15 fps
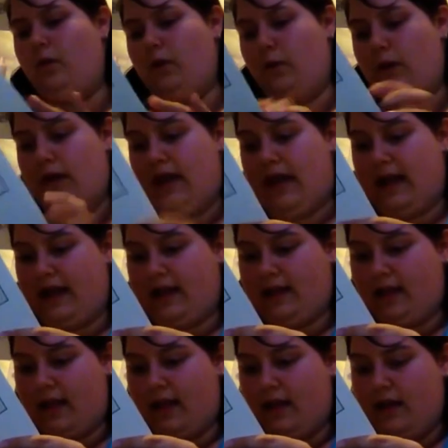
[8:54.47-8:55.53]
Where the heck is
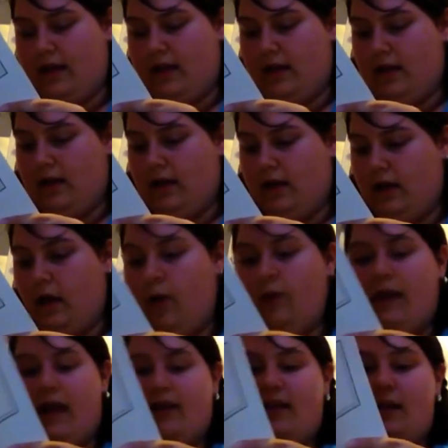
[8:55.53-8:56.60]
it? Oh
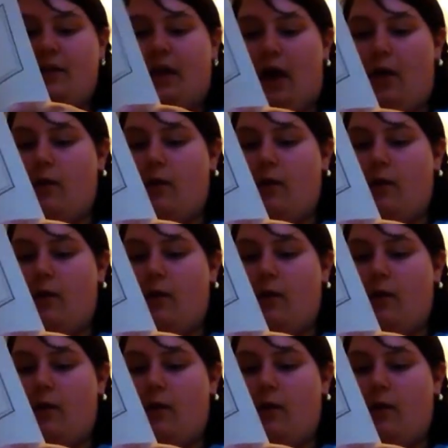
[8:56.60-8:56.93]
yes, here we go.